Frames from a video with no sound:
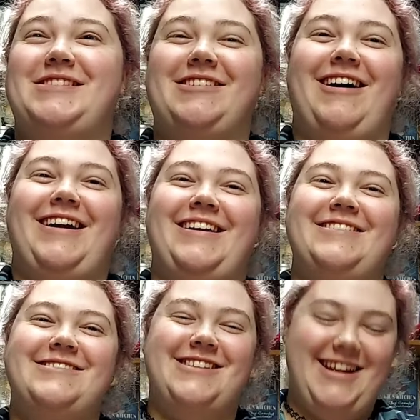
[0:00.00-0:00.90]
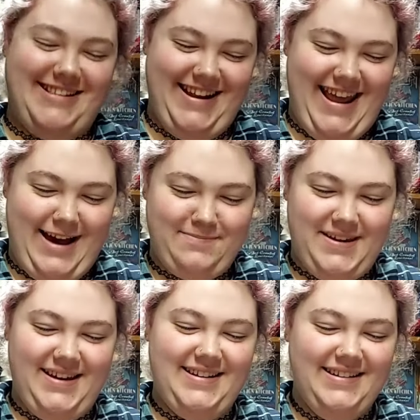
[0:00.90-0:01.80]
so I used it as a
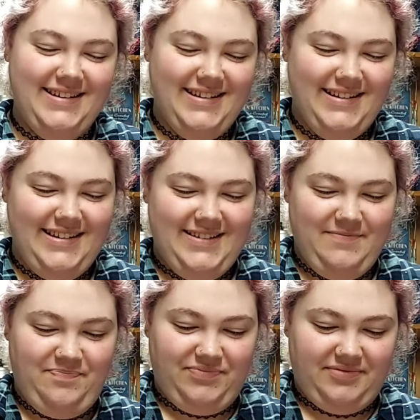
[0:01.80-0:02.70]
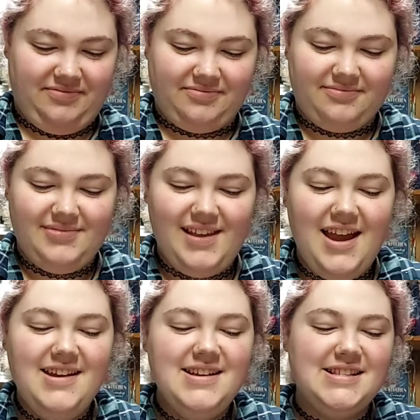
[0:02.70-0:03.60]
napkin. Paper's paper.
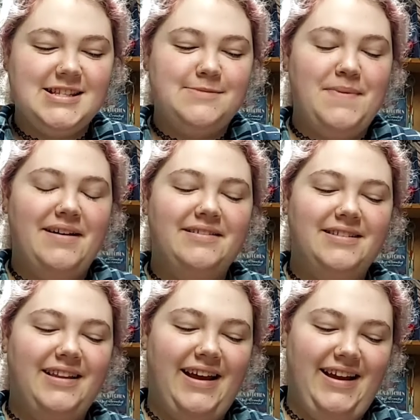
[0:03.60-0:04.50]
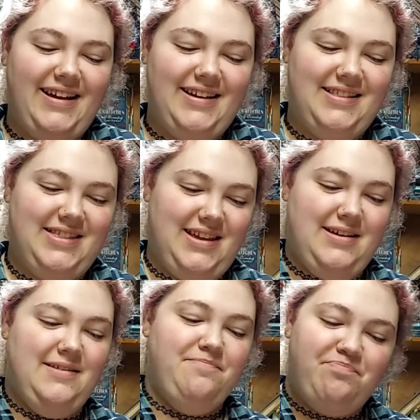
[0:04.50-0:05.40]
And it smelled like
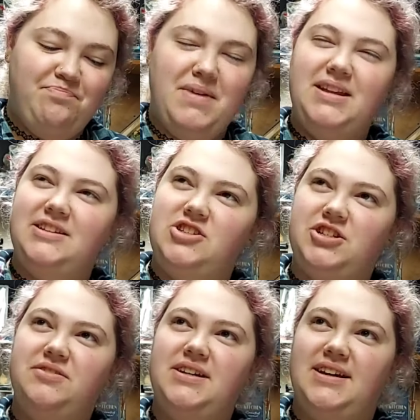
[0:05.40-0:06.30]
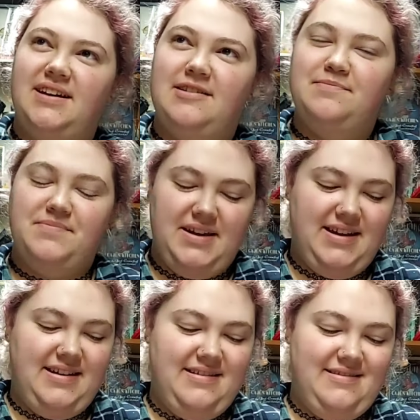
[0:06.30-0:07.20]
the mint chewing gum,
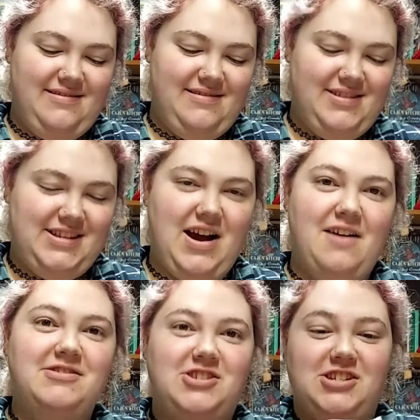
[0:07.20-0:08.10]
and so I was